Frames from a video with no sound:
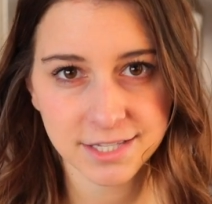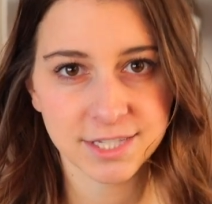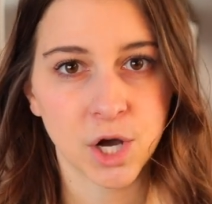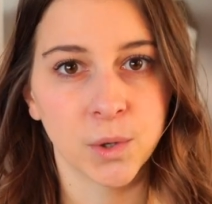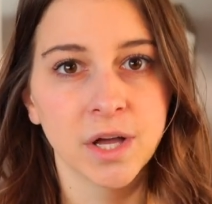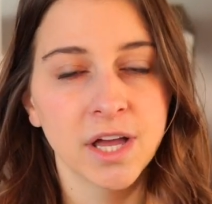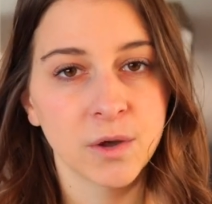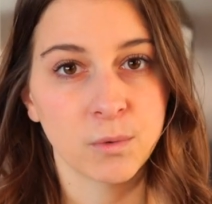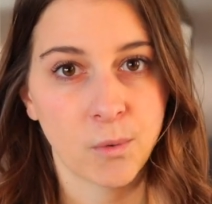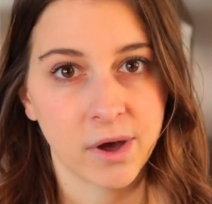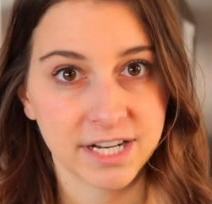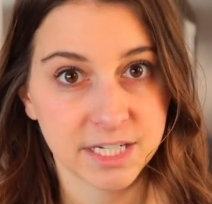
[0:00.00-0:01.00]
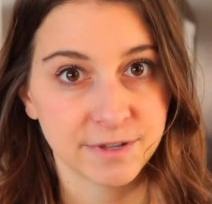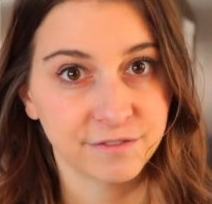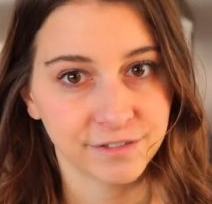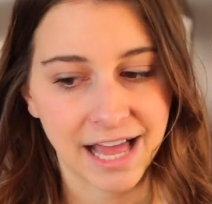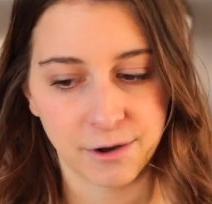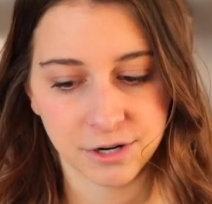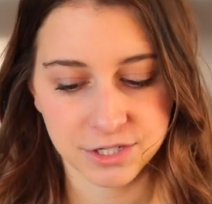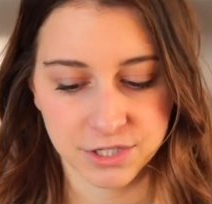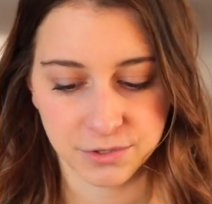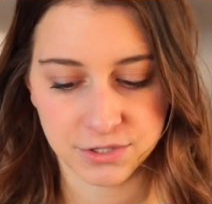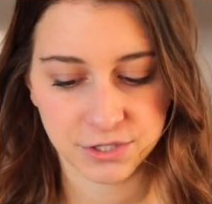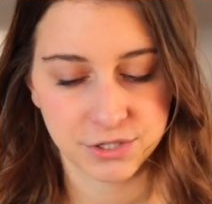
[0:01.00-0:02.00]
So we want it to be flour.
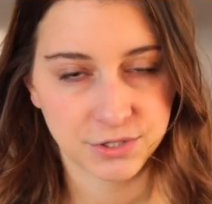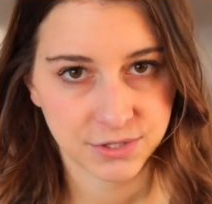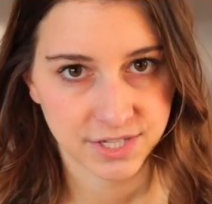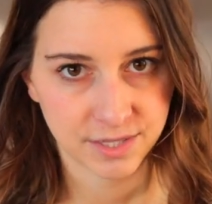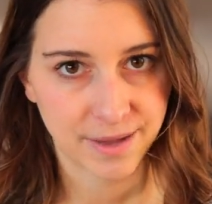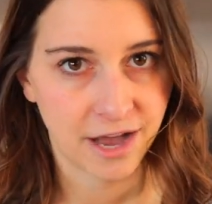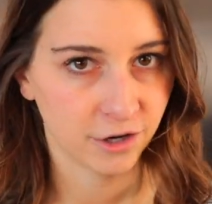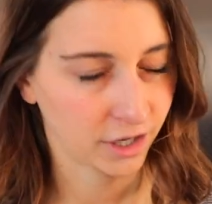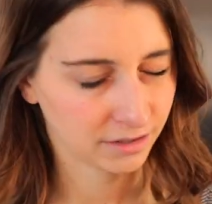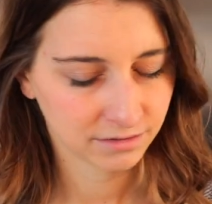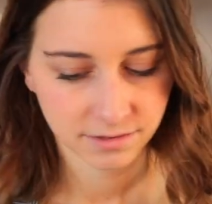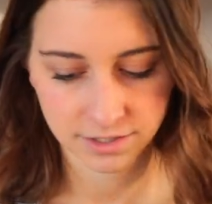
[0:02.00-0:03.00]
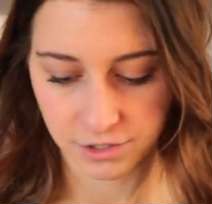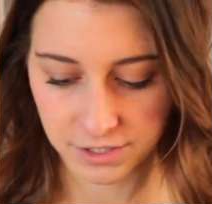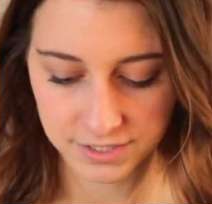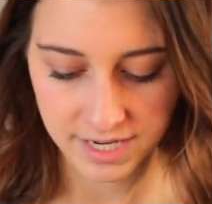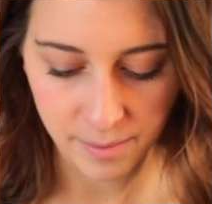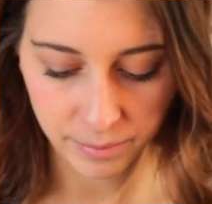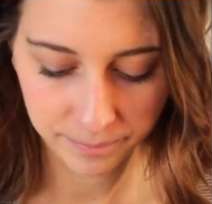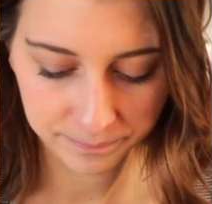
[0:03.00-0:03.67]
So as soon as you see the powder, you can stop.